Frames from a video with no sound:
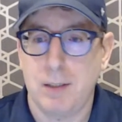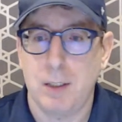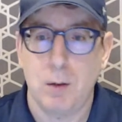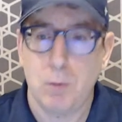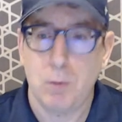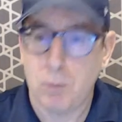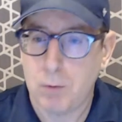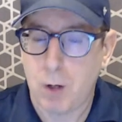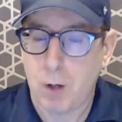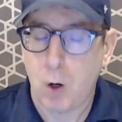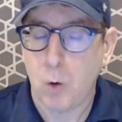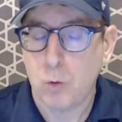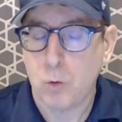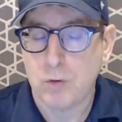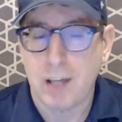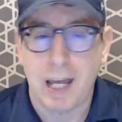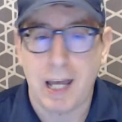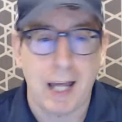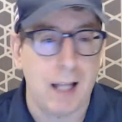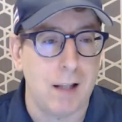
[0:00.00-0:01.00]

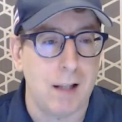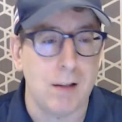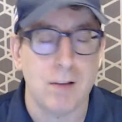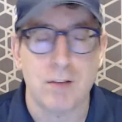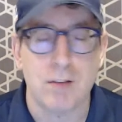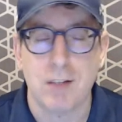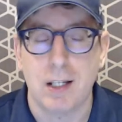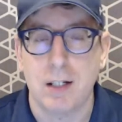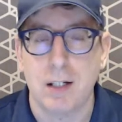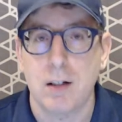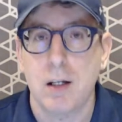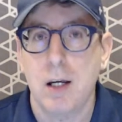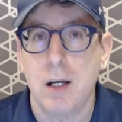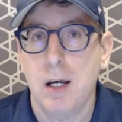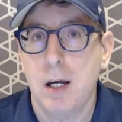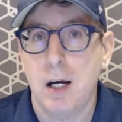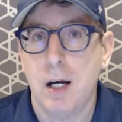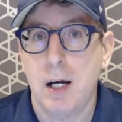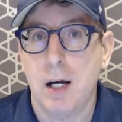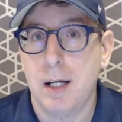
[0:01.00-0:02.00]
hotels and
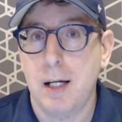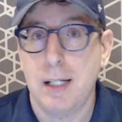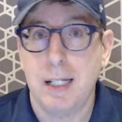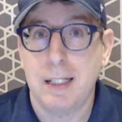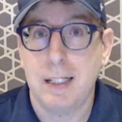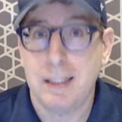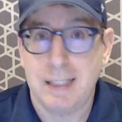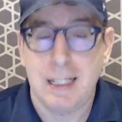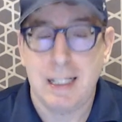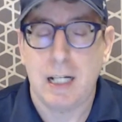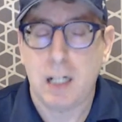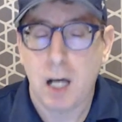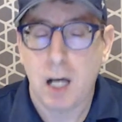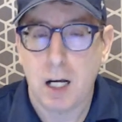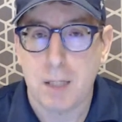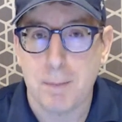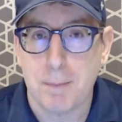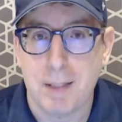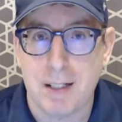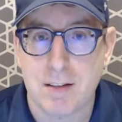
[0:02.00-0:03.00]
the
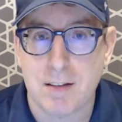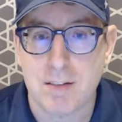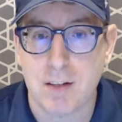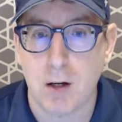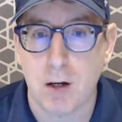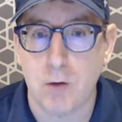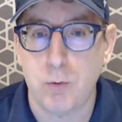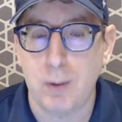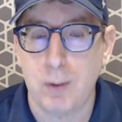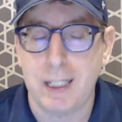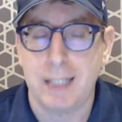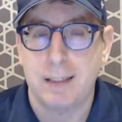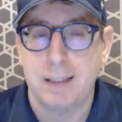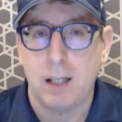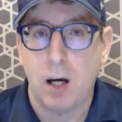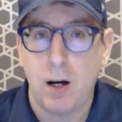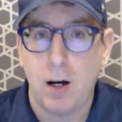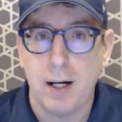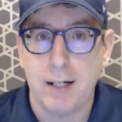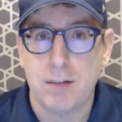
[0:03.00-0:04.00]
economy itself, will get the
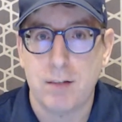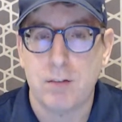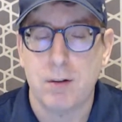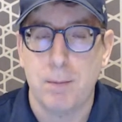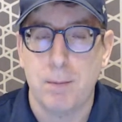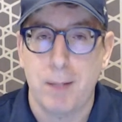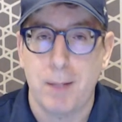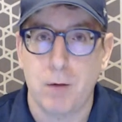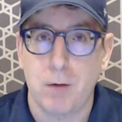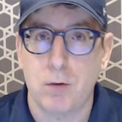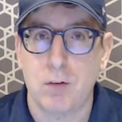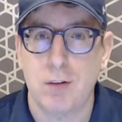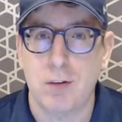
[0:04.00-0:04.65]
highest amount.